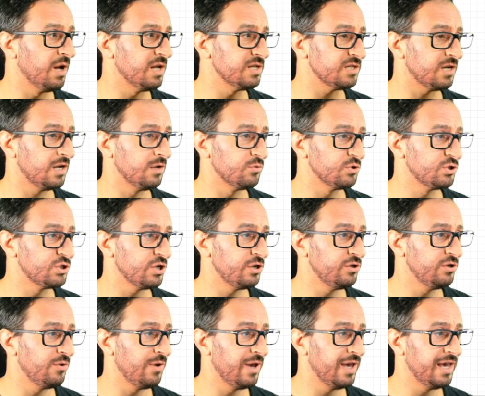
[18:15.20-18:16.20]
I will show
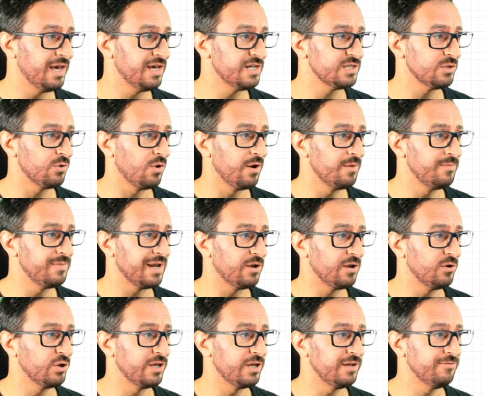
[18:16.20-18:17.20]
you here. So I'm now
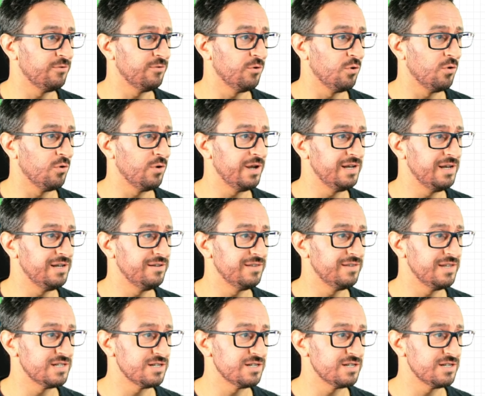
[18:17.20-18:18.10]
looking for, in this